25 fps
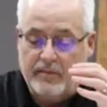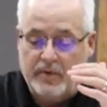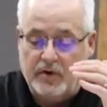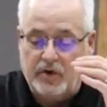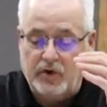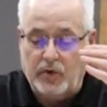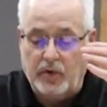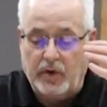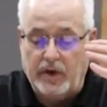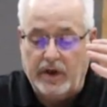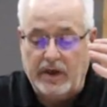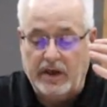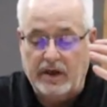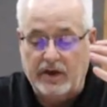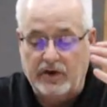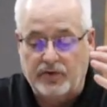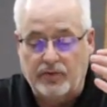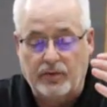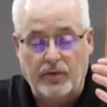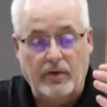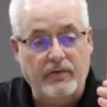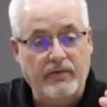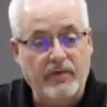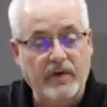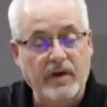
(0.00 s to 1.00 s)
between
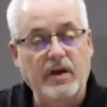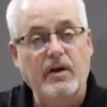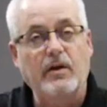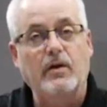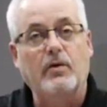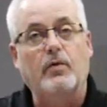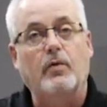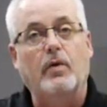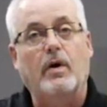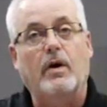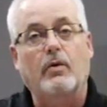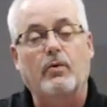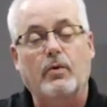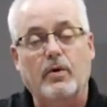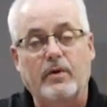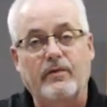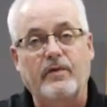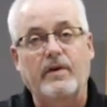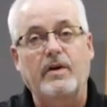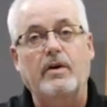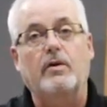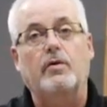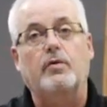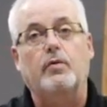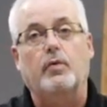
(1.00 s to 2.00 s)
his
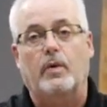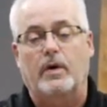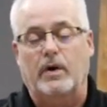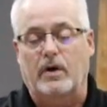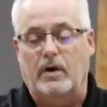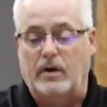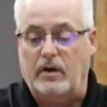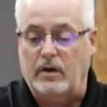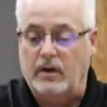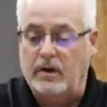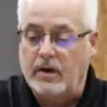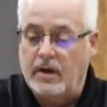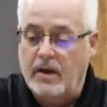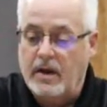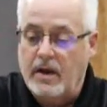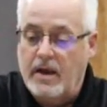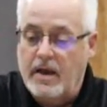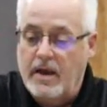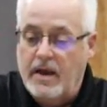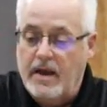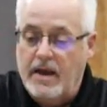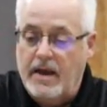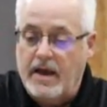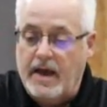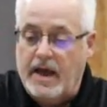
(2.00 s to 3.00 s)
revealed will
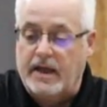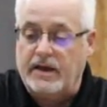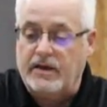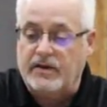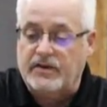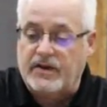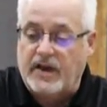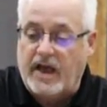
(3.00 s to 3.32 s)
and